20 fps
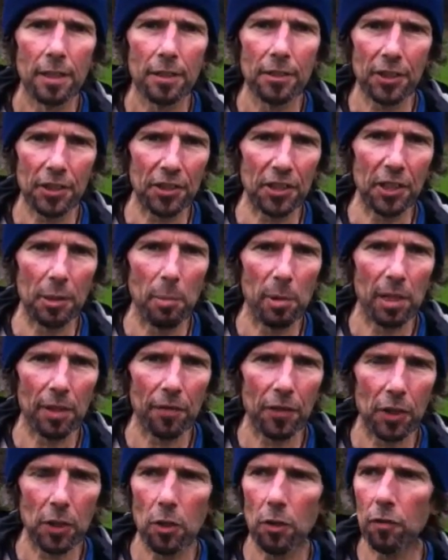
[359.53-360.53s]
just in the middle
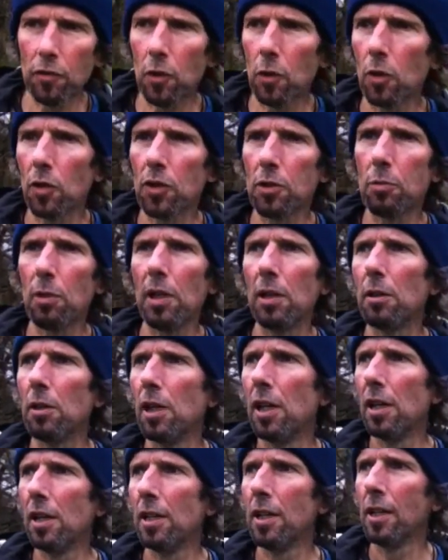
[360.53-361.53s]
of the golf course. Well,
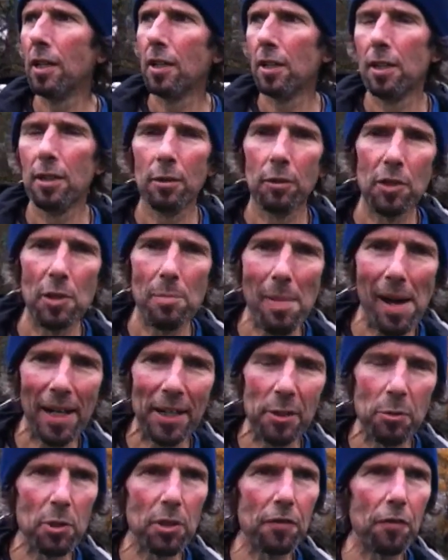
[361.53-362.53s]
the
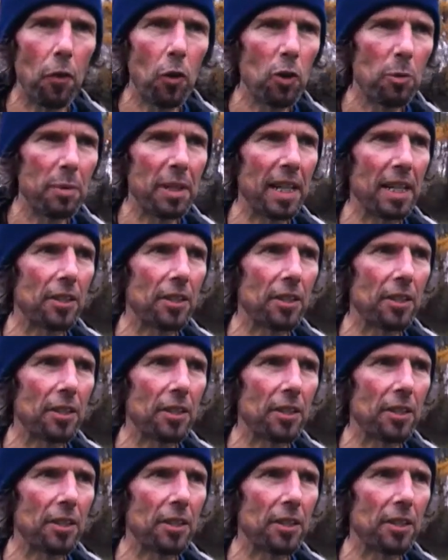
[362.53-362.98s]
man who was following me